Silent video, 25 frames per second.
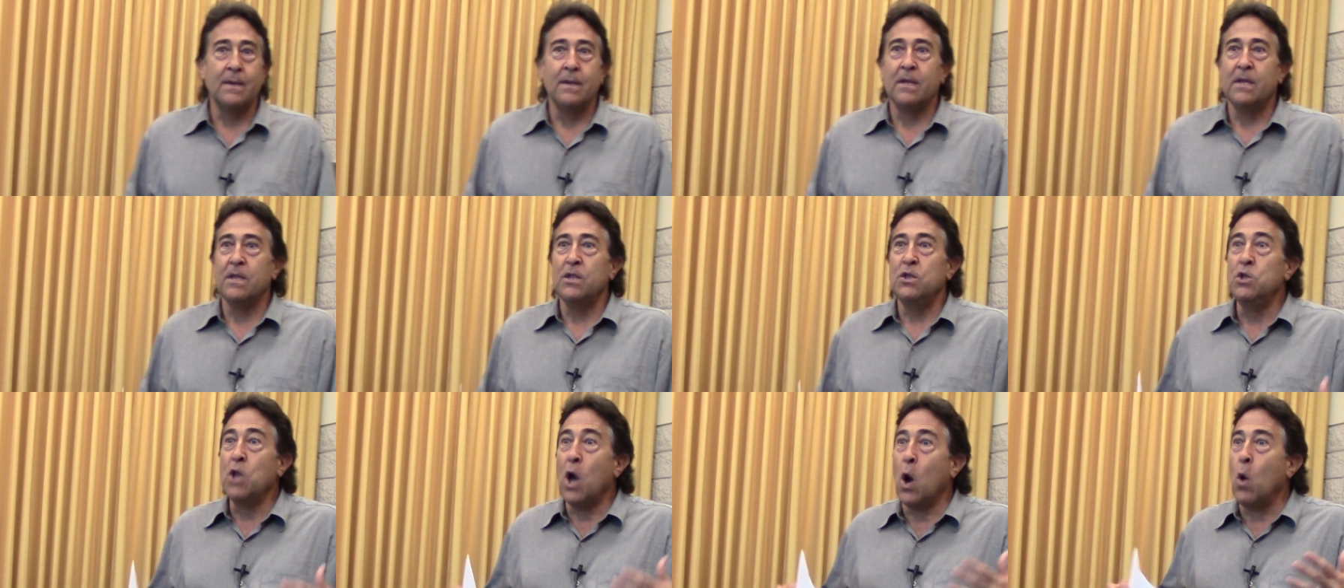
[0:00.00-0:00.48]

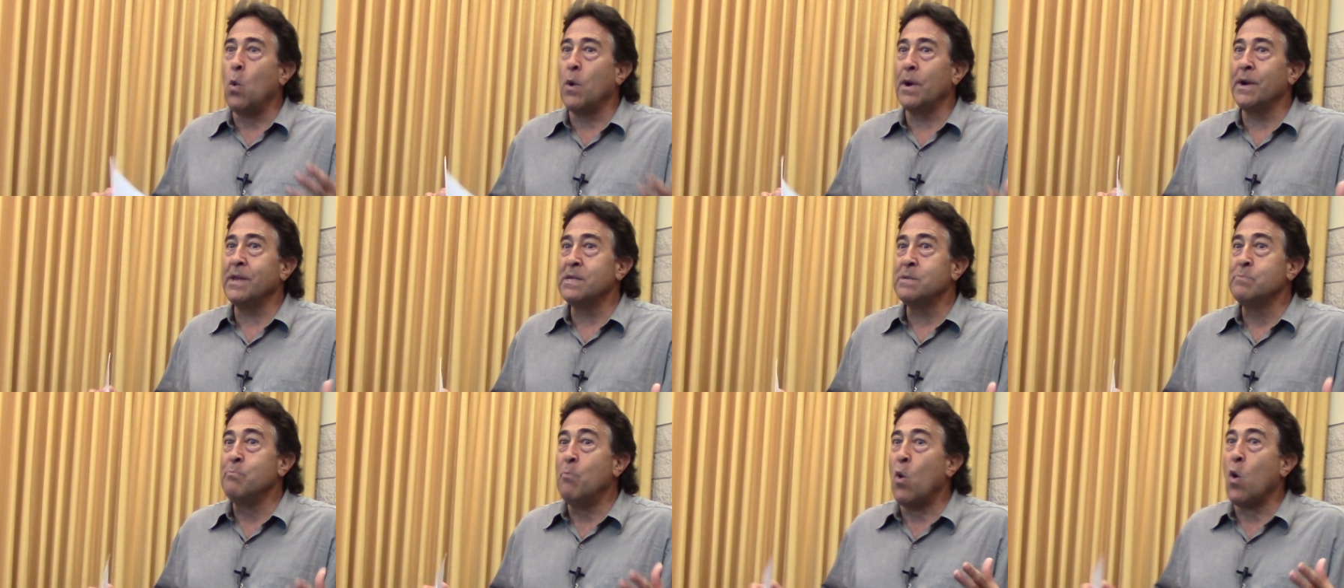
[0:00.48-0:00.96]
no one
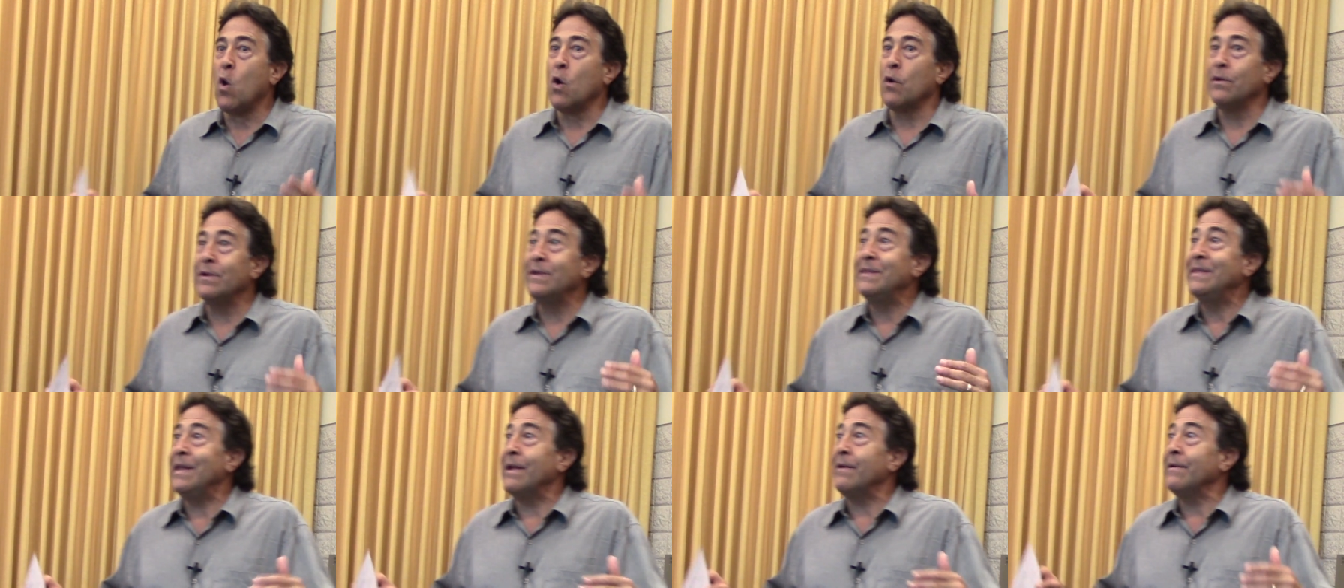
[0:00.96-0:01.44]
is more
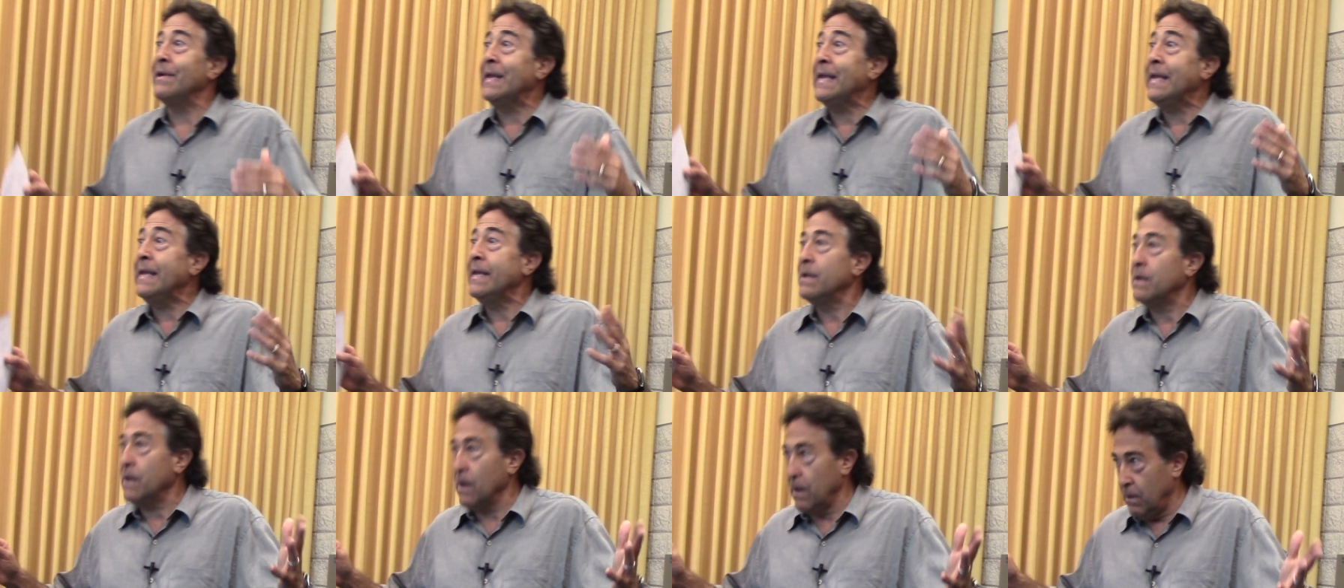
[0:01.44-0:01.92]
in their
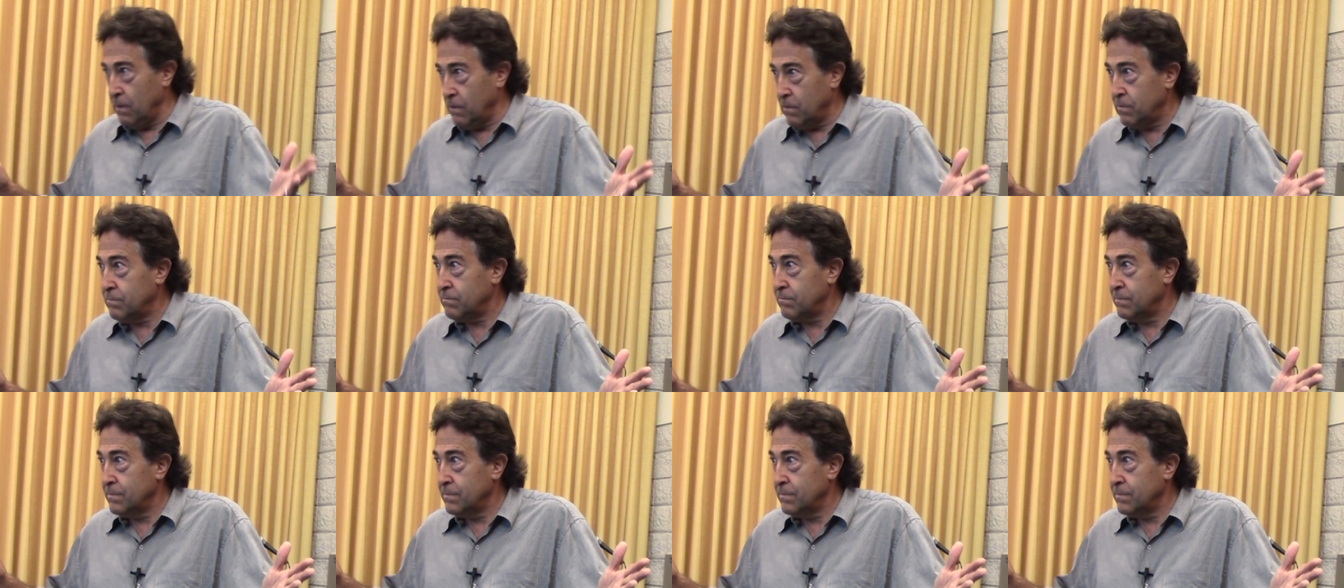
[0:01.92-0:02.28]
ego